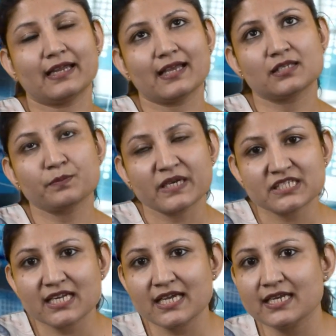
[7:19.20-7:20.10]

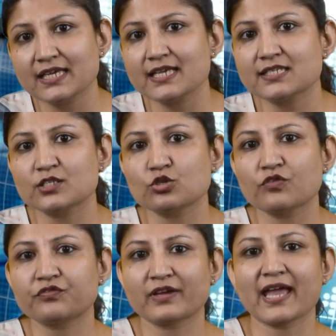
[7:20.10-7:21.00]
especially in cases
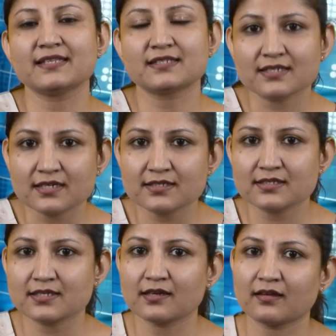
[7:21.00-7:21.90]
of
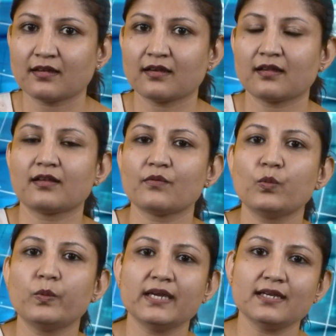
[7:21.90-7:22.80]
cancers,
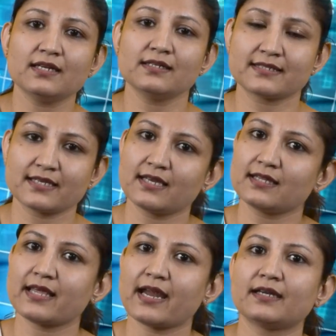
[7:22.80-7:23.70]
we'll
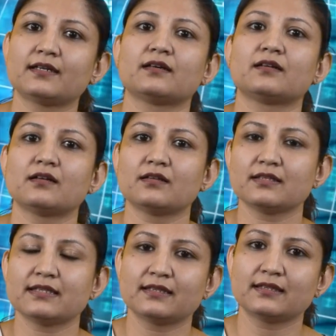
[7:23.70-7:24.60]
say that
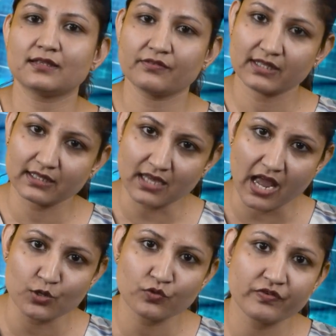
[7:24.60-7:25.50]
the
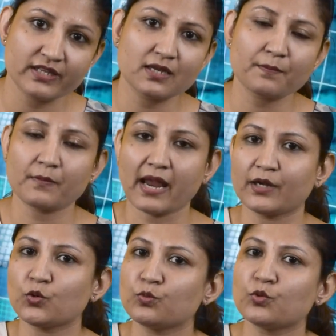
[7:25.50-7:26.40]
Ayurvedic and
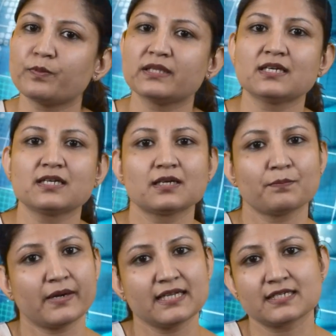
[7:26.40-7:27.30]
homeopathic
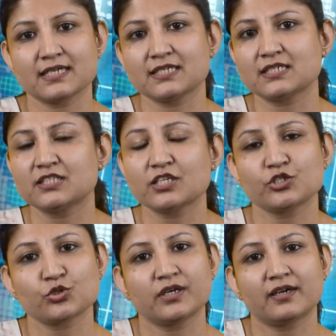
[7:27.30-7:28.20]
medications
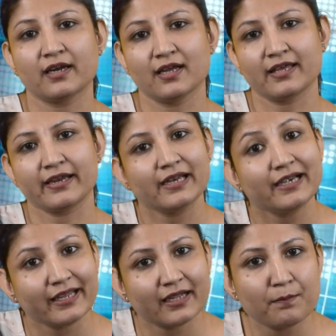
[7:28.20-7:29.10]
should really
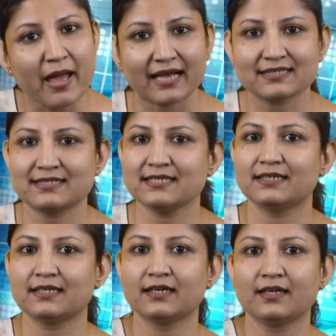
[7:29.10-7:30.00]
take a back
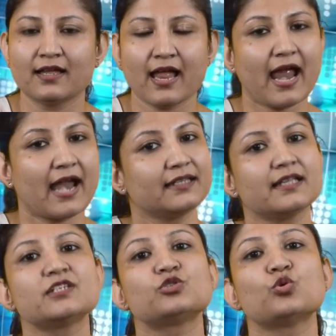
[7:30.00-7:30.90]
seat, and there
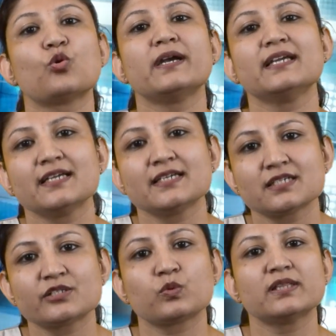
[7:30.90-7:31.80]
is no
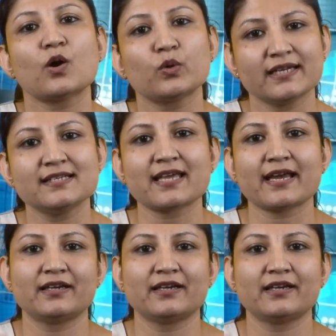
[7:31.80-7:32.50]
medications without any side